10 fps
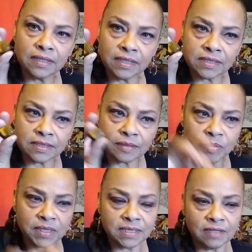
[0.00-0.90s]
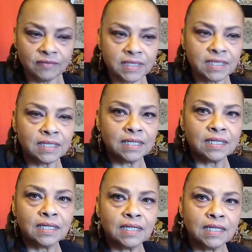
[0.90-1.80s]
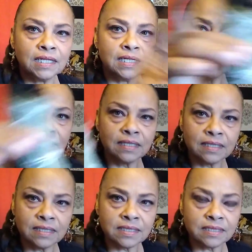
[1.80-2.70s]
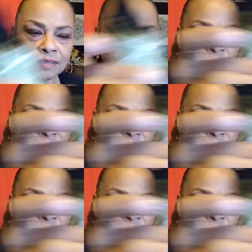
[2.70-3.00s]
This is a piece of it. This is a